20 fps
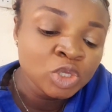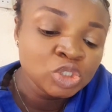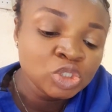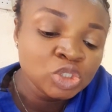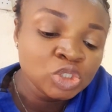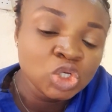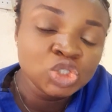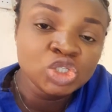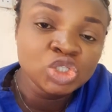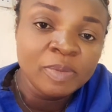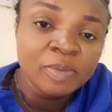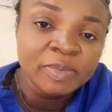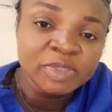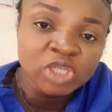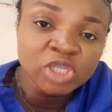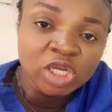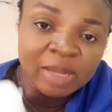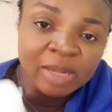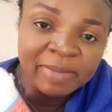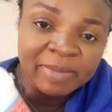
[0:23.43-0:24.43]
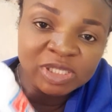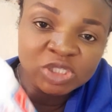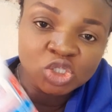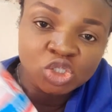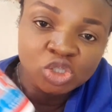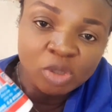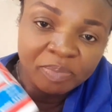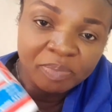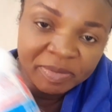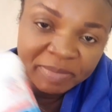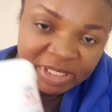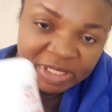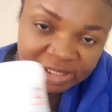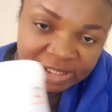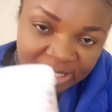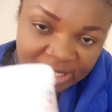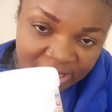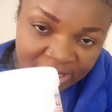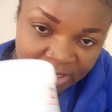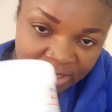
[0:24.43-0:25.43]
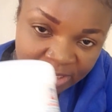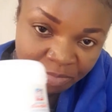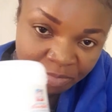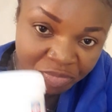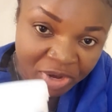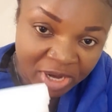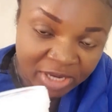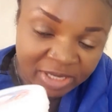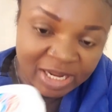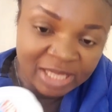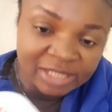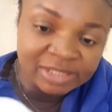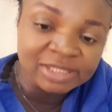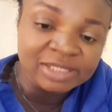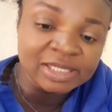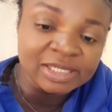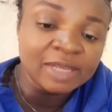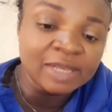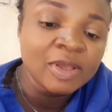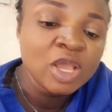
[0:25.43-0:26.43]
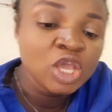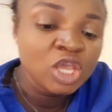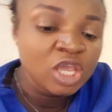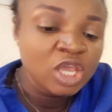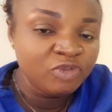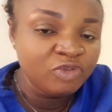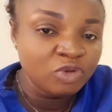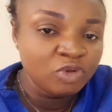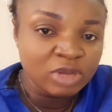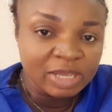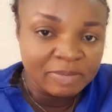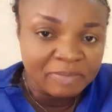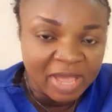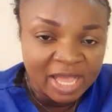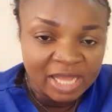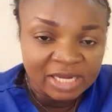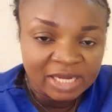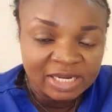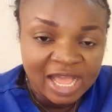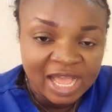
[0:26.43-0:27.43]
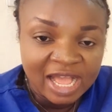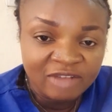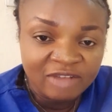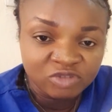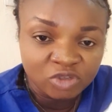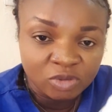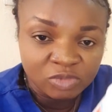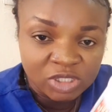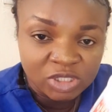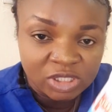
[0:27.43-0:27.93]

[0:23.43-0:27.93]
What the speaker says: So today we'll be talking about supplements taken in pregnancy. If you look in my hand, I have some